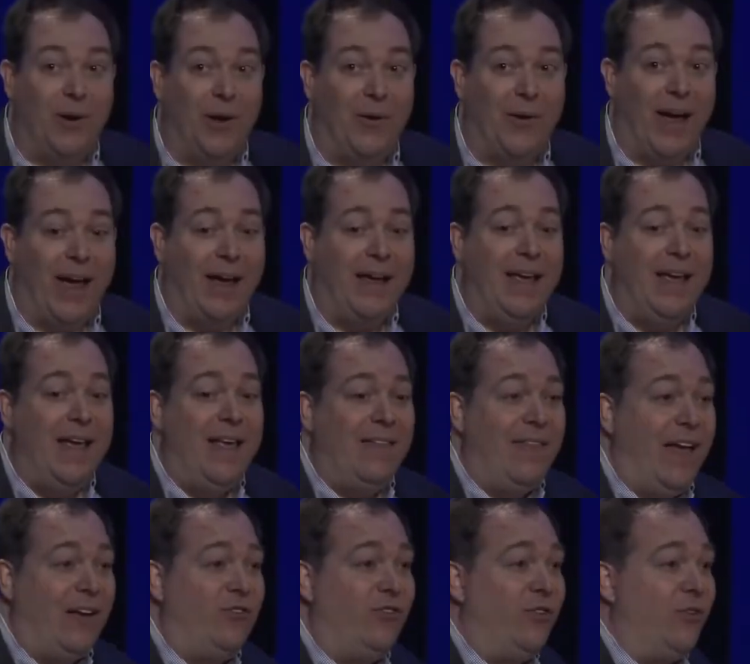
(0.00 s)
okay?
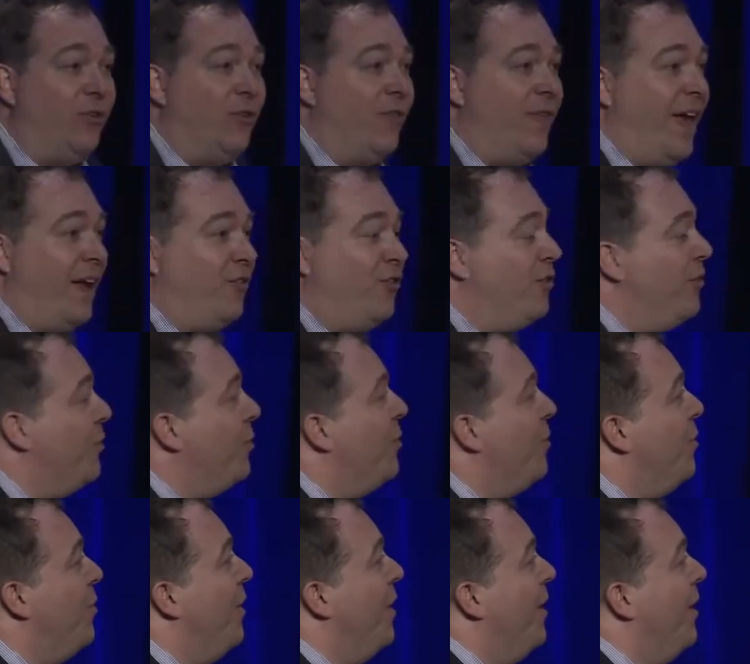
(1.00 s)
That should, that should
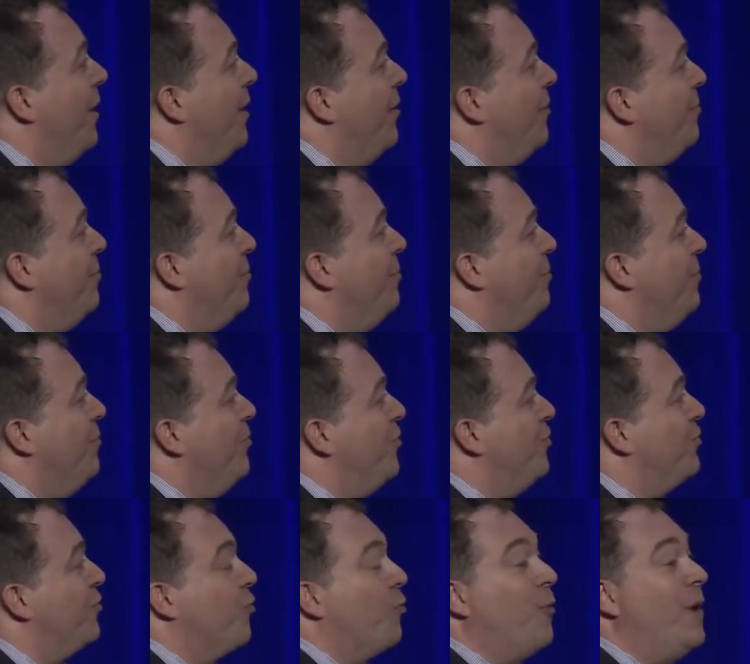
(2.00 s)
uh,
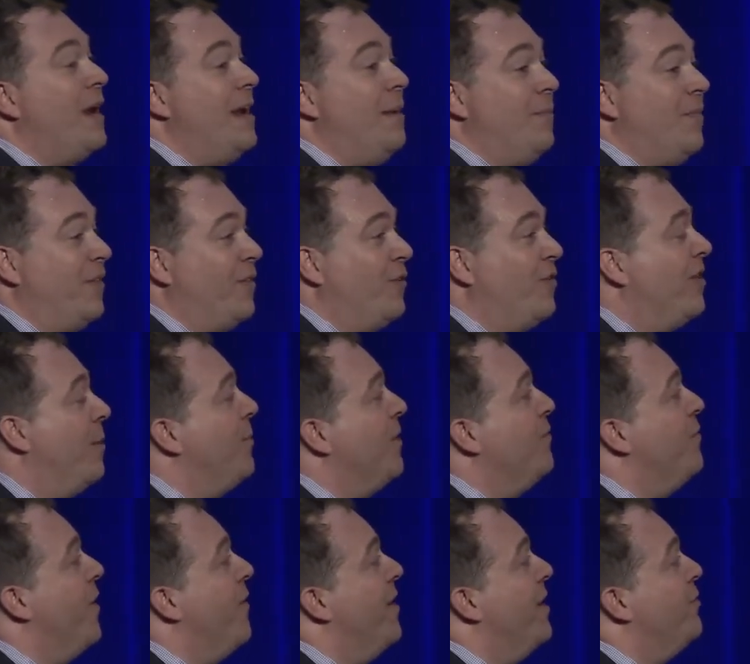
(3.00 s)
scream that there's
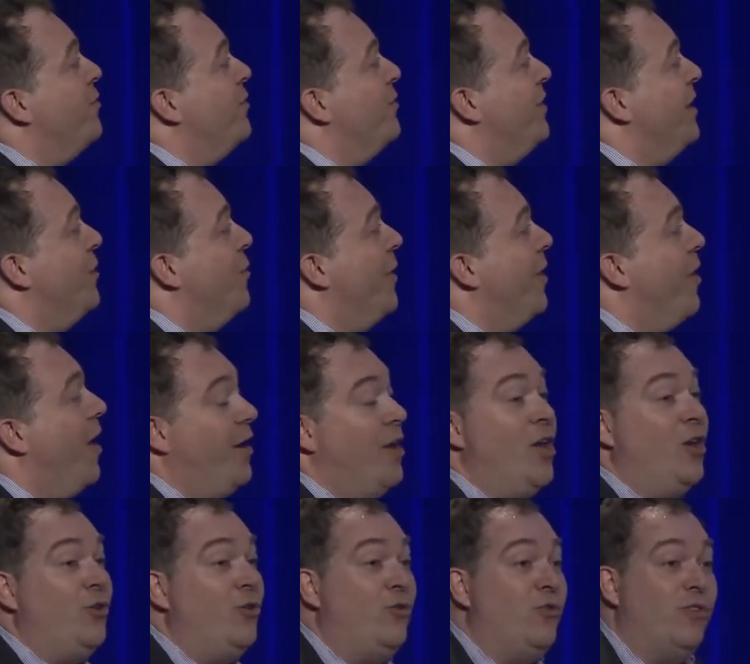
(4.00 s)
something very interesting going on.
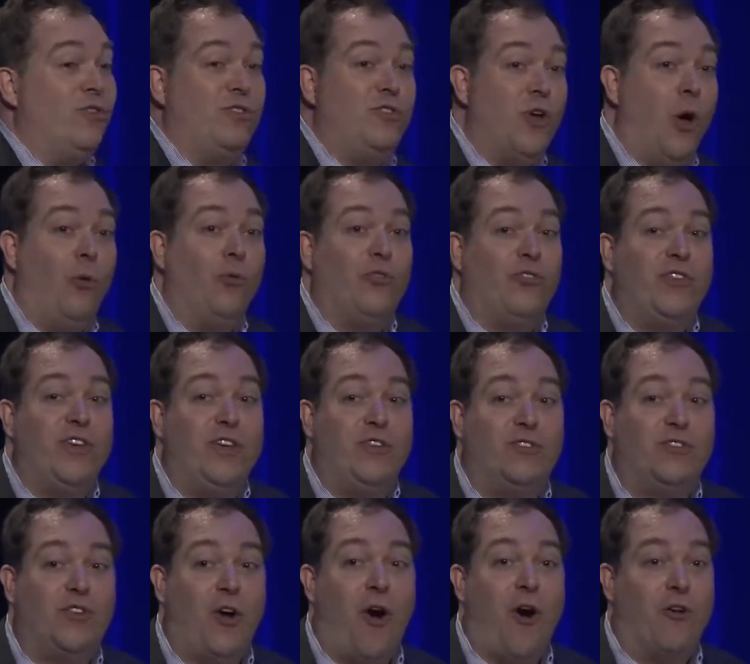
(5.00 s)
You just don't see
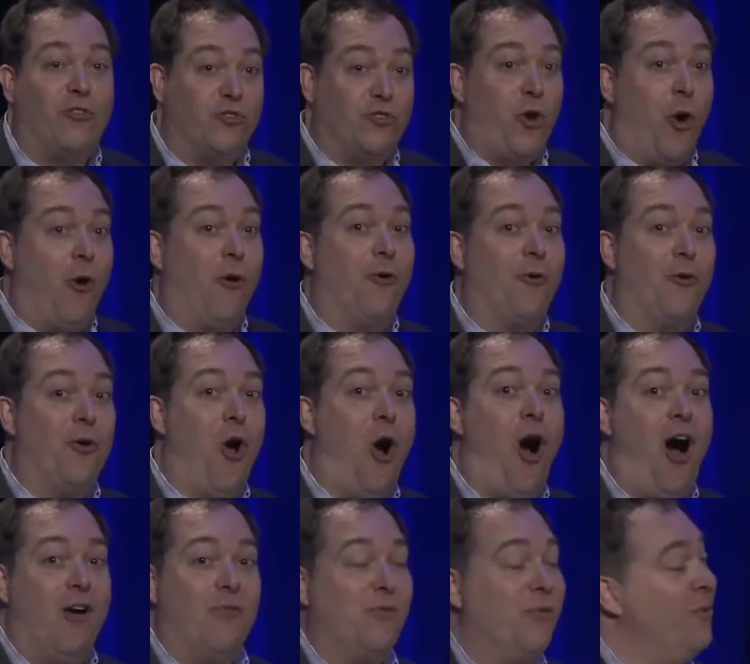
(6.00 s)
stars turn
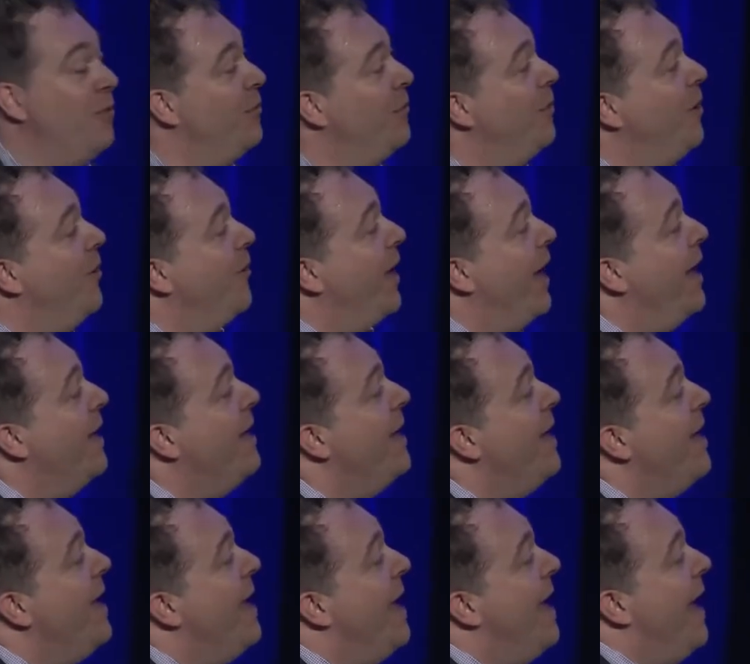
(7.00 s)
off, okay?
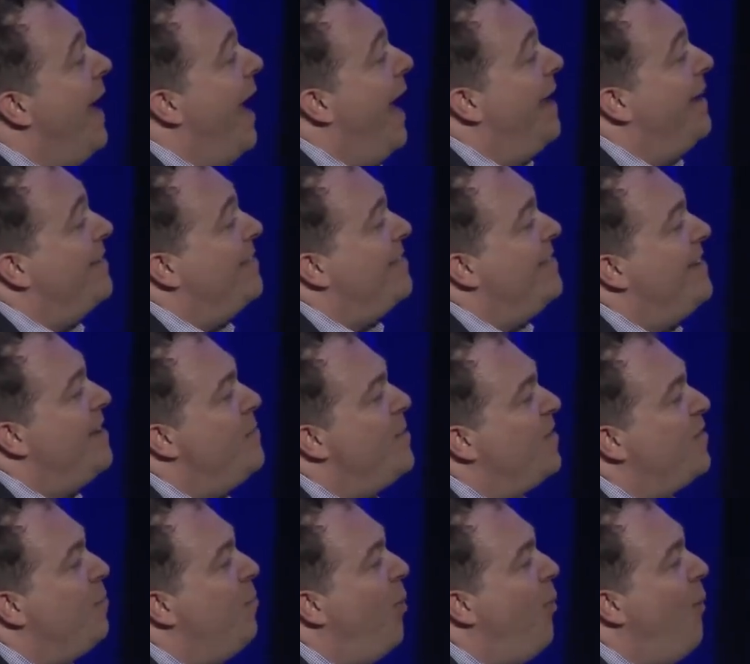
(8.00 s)
At its
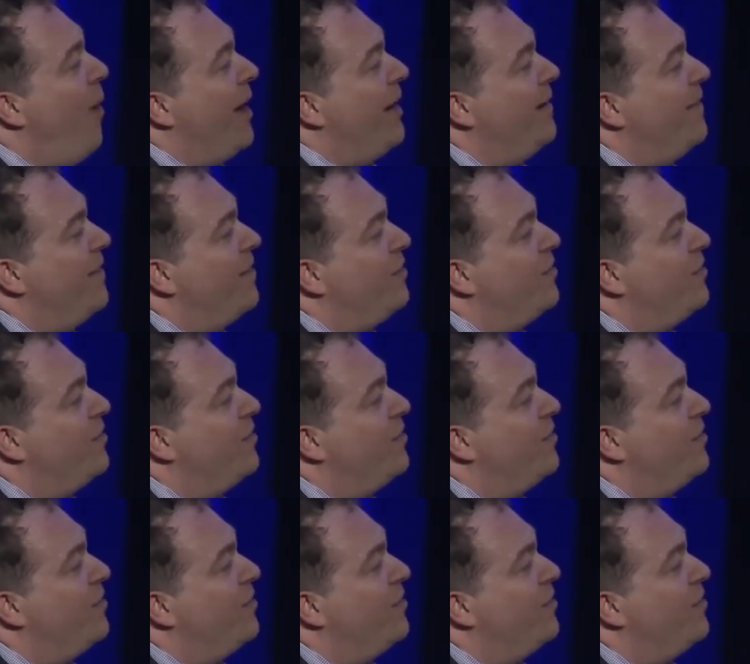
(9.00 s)
dimmest point, this